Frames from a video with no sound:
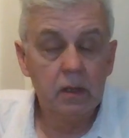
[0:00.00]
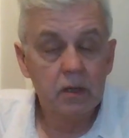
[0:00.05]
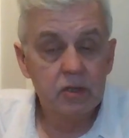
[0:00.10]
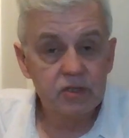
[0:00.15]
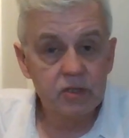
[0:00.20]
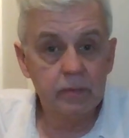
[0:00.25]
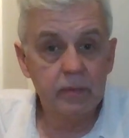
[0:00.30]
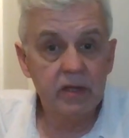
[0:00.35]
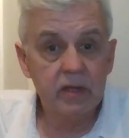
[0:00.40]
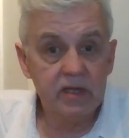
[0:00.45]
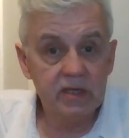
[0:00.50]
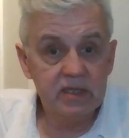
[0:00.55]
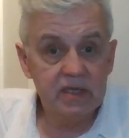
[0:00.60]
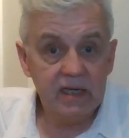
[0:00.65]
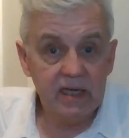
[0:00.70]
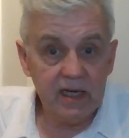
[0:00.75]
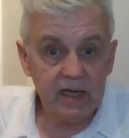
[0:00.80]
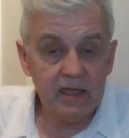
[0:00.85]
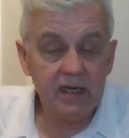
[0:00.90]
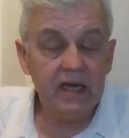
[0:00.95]
some of the things
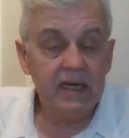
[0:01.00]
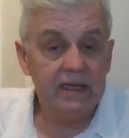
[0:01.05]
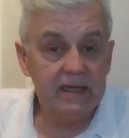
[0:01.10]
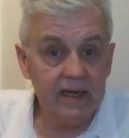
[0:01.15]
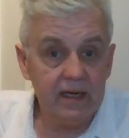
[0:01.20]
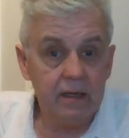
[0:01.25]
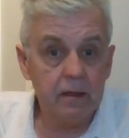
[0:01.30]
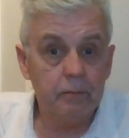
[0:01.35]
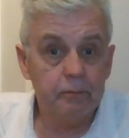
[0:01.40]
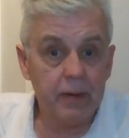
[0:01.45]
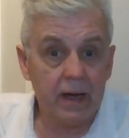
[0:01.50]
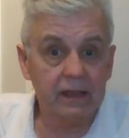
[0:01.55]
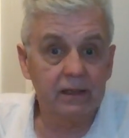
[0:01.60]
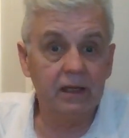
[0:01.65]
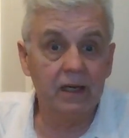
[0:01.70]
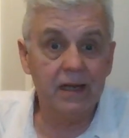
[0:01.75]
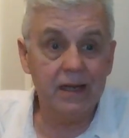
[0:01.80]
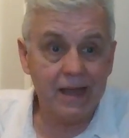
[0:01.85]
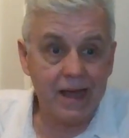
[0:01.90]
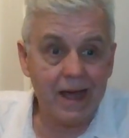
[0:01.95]
he did
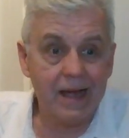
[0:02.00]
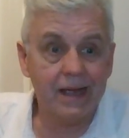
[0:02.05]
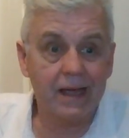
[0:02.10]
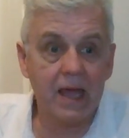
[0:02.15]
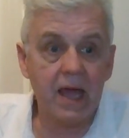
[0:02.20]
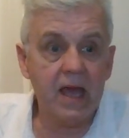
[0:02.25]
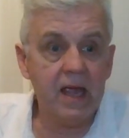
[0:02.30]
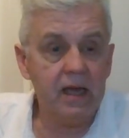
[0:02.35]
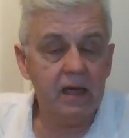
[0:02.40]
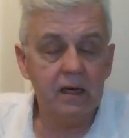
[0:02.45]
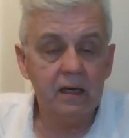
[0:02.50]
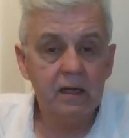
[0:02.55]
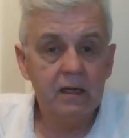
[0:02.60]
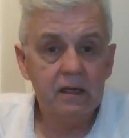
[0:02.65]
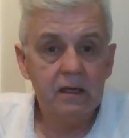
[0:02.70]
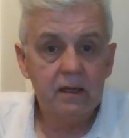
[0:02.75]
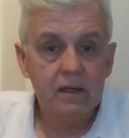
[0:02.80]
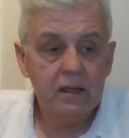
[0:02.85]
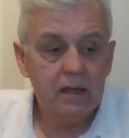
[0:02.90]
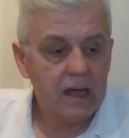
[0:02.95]
badly yet again.
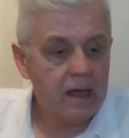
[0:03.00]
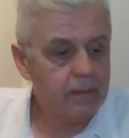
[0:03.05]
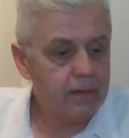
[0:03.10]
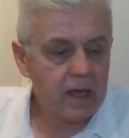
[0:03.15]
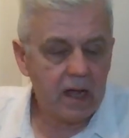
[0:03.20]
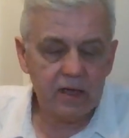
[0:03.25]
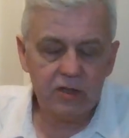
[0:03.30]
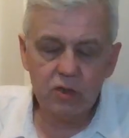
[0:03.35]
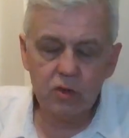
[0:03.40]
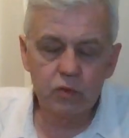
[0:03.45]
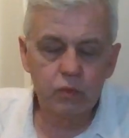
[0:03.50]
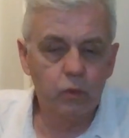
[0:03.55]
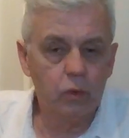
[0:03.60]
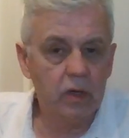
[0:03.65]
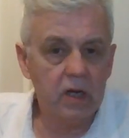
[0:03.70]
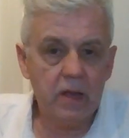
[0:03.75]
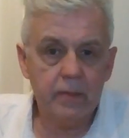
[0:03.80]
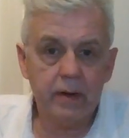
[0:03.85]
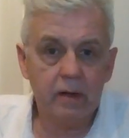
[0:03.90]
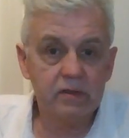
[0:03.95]
I just
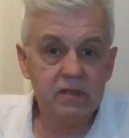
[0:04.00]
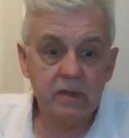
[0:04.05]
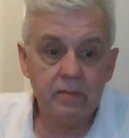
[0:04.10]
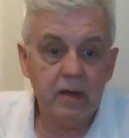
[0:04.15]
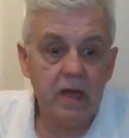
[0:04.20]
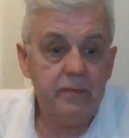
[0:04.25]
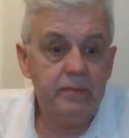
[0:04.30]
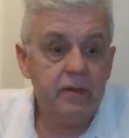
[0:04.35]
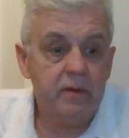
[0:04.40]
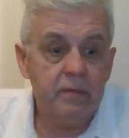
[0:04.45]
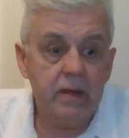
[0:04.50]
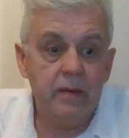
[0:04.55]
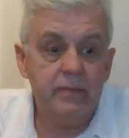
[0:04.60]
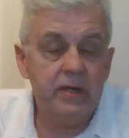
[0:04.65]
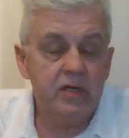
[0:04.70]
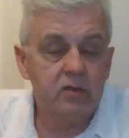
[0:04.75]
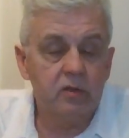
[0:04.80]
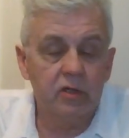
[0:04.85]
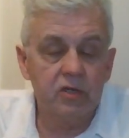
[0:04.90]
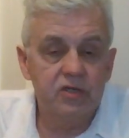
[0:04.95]
worry about him. Maybe
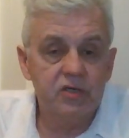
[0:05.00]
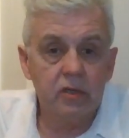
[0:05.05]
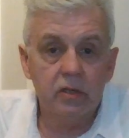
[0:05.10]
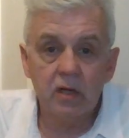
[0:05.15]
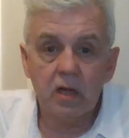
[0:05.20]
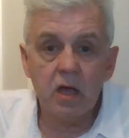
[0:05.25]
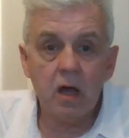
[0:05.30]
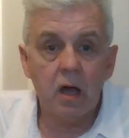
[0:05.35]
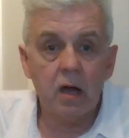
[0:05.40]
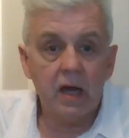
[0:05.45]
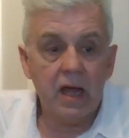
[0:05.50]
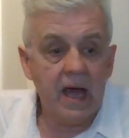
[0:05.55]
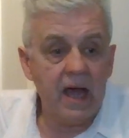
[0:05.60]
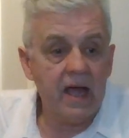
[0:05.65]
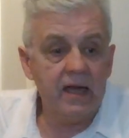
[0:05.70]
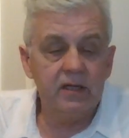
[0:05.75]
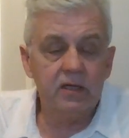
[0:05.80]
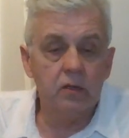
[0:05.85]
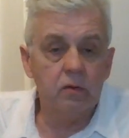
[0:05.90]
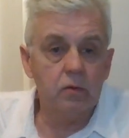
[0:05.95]
he's going to turn a corner.
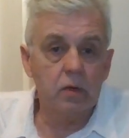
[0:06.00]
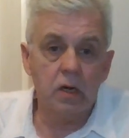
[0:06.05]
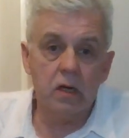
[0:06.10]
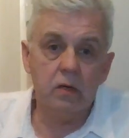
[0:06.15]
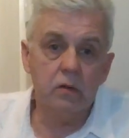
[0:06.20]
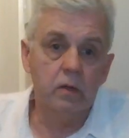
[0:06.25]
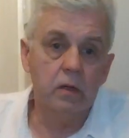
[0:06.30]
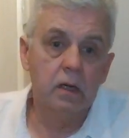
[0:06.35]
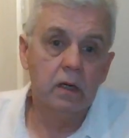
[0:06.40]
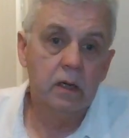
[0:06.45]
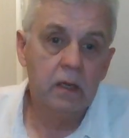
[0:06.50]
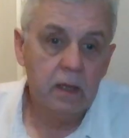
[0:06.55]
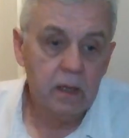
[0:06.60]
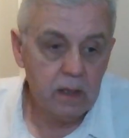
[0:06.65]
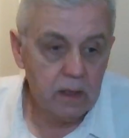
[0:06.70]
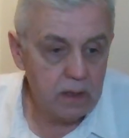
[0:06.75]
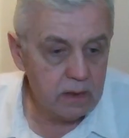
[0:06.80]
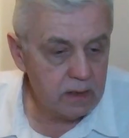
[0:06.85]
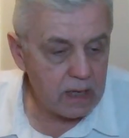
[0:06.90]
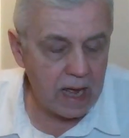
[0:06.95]
I don't
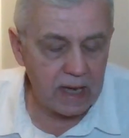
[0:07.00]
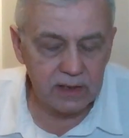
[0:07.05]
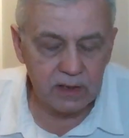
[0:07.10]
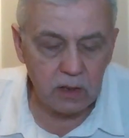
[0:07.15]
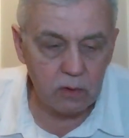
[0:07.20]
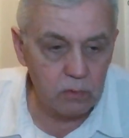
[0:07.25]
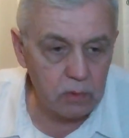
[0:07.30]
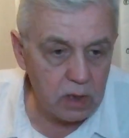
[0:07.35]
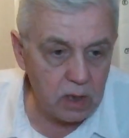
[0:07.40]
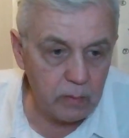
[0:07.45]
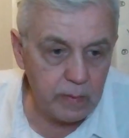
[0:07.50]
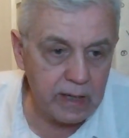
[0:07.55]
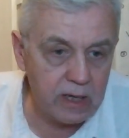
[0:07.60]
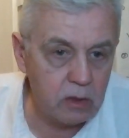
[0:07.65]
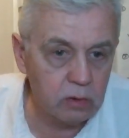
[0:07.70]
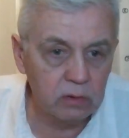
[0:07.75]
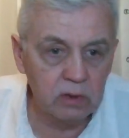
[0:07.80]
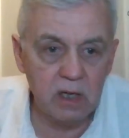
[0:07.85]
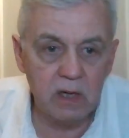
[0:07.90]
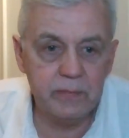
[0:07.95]
know. He
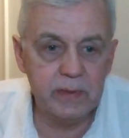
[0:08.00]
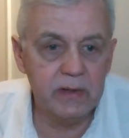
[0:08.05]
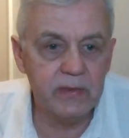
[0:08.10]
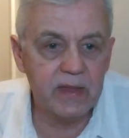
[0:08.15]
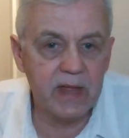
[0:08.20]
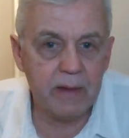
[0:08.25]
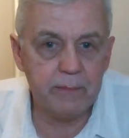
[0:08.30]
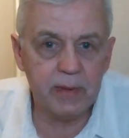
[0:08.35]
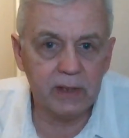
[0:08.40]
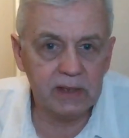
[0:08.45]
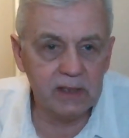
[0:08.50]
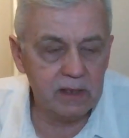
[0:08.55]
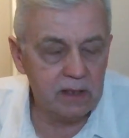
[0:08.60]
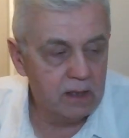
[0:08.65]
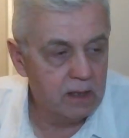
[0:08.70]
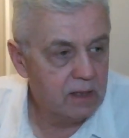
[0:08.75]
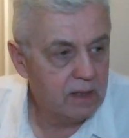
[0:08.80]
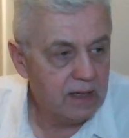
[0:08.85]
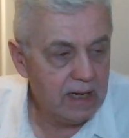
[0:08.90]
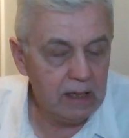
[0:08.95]
couldn't have been that bad in.
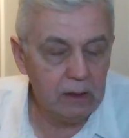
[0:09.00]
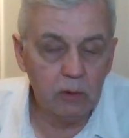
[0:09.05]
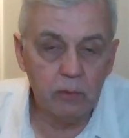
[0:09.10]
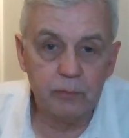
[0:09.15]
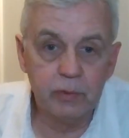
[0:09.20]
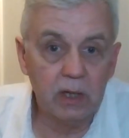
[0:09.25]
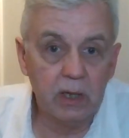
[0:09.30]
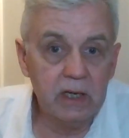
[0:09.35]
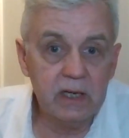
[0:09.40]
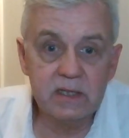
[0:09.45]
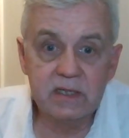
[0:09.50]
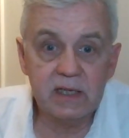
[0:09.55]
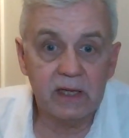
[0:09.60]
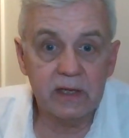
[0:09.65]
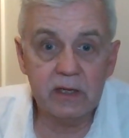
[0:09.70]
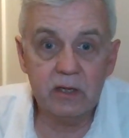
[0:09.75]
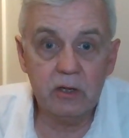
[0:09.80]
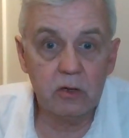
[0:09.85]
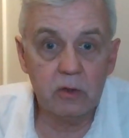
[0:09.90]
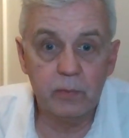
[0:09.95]
He looked brilliant at
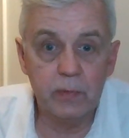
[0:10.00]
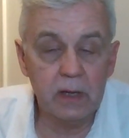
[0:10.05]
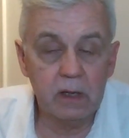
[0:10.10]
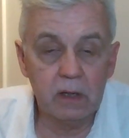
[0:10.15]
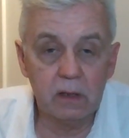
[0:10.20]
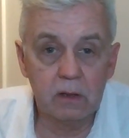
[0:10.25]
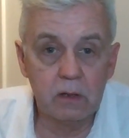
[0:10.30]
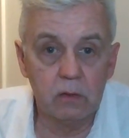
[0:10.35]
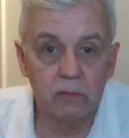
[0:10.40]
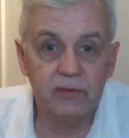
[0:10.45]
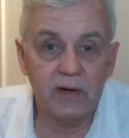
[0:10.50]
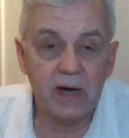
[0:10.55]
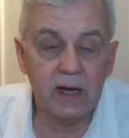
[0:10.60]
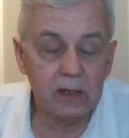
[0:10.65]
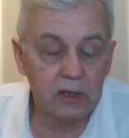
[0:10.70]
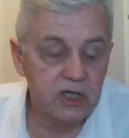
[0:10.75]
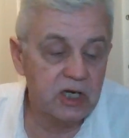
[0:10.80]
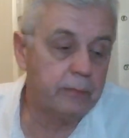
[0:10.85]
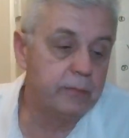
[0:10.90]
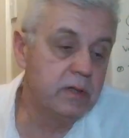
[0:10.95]
the European Cup final,
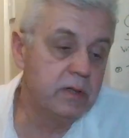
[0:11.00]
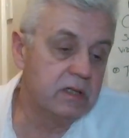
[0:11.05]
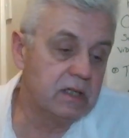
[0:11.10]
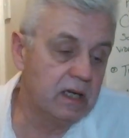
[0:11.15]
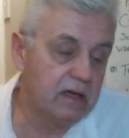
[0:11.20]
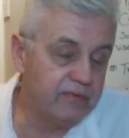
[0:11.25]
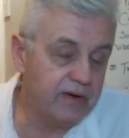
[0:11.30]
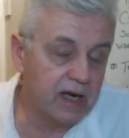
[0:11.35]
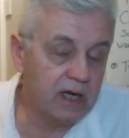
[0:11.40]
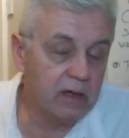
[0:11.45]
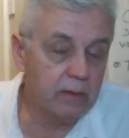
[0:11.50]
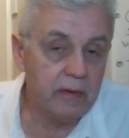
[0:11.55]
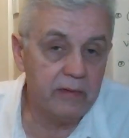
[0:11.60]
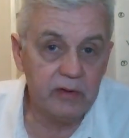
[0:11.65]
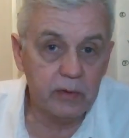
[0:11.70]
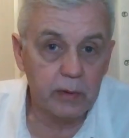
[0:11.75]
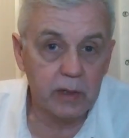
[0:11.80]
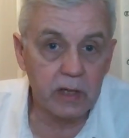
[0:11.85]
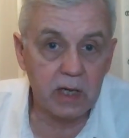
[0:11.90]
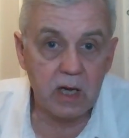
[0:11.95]
Champions League final, whatever
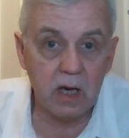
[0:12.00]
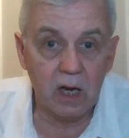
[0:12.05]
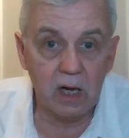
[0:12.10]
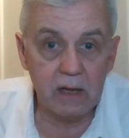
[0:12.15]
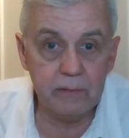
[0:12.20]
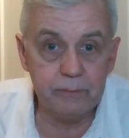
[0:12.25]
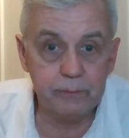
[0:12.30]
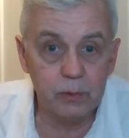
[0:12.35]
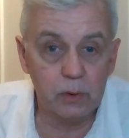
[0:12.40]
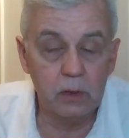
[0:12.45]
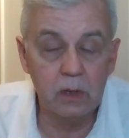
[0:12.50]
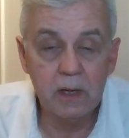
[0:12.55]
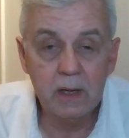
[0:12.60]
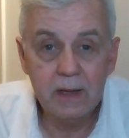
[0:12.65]
you want to call it. But